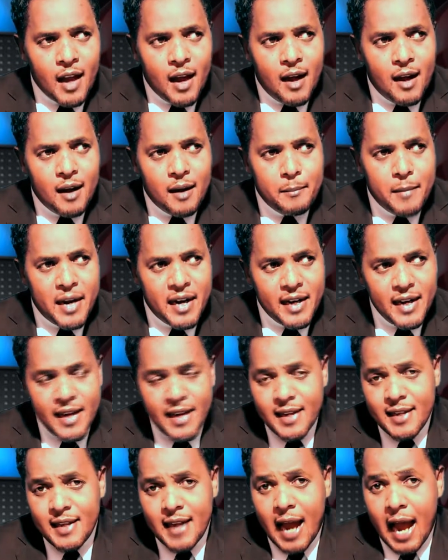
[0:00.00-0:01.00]

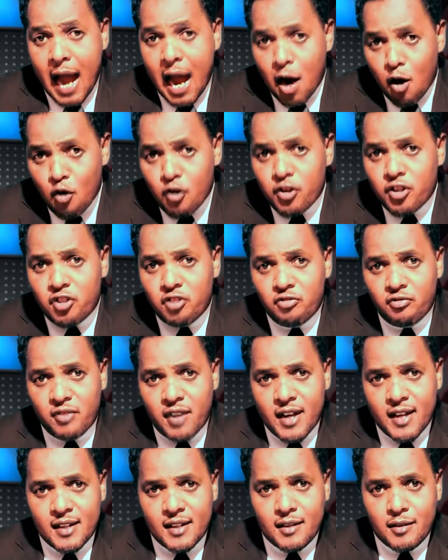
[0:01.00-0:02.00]
manage her own
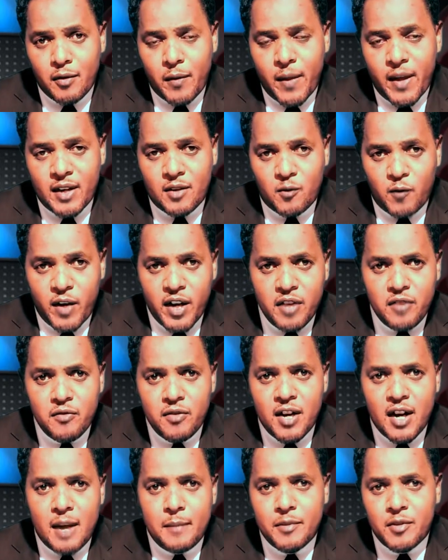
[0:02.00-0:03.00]
stress so that when
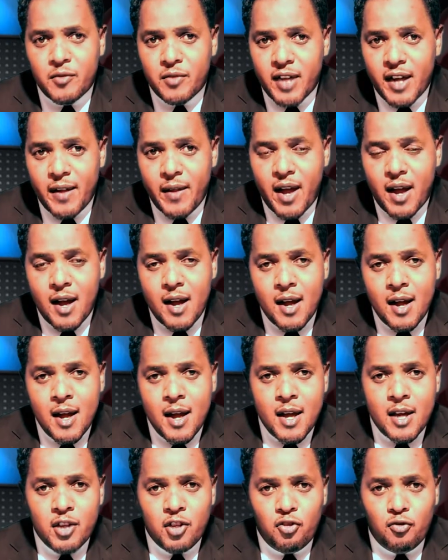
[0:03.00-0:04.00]
you come together,
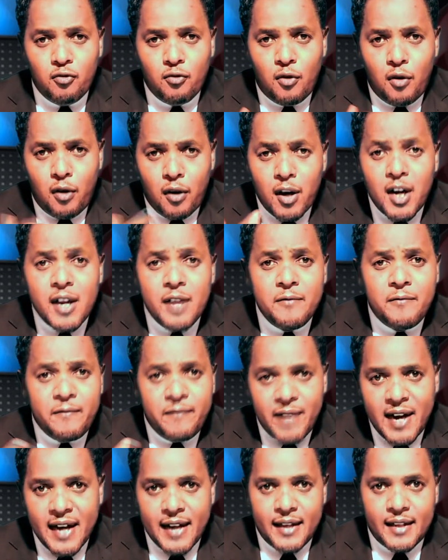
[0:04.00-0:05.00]
you only
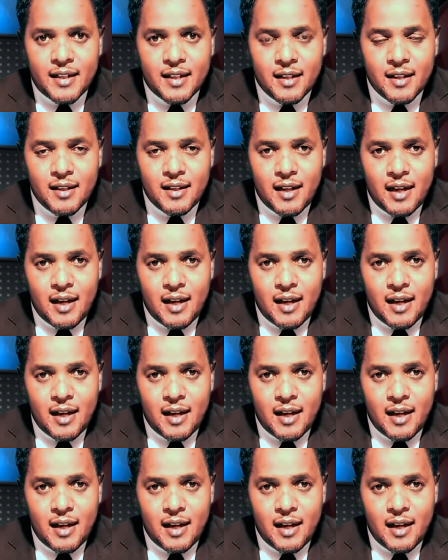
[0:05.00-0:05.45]
fight